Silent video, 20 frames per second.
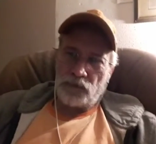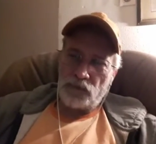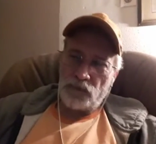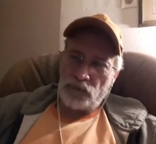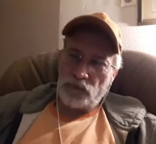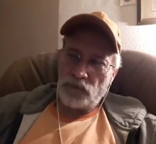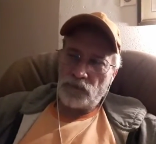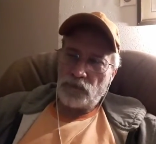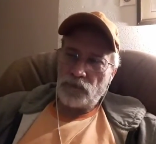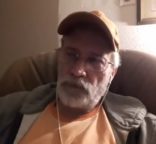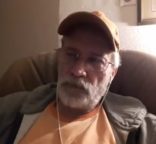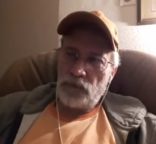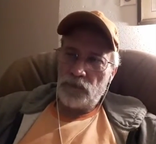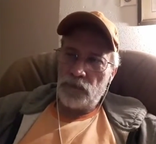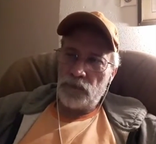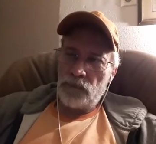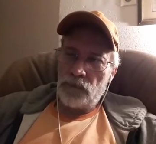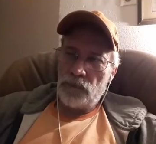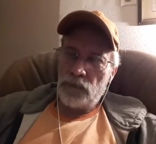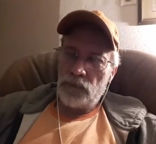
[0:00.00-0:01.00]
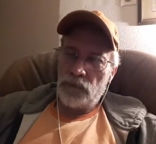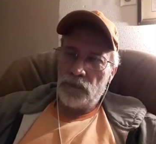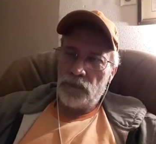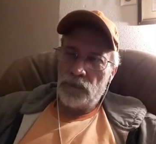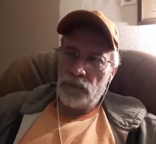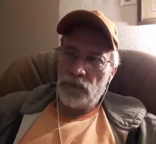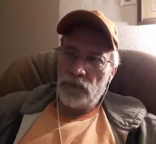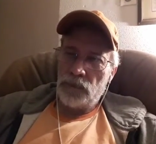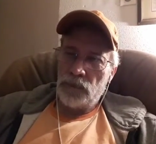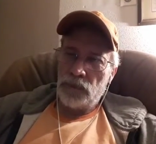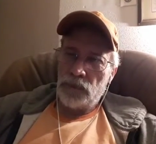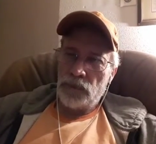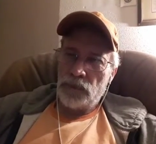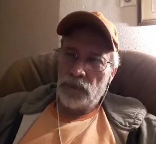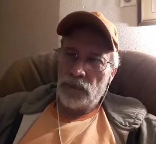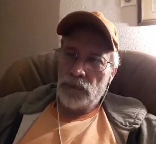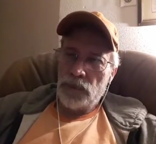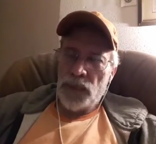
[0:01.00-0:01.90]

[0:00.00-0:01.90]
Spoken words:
(silence)